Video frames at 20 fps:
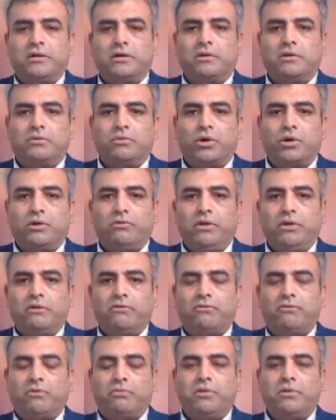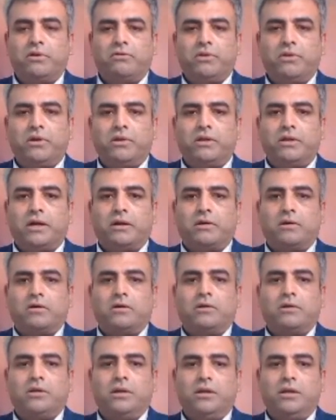what we have observed is that
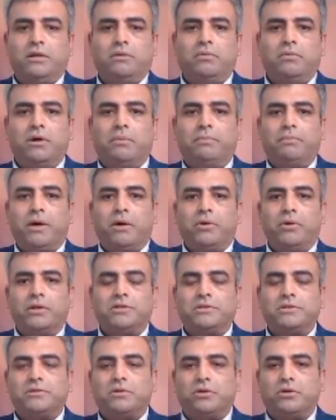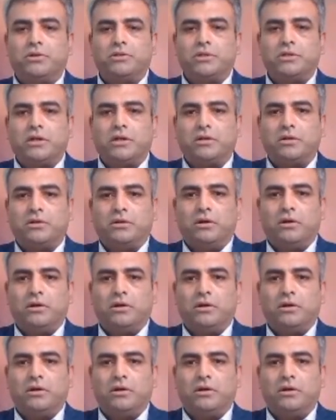the power stocks are,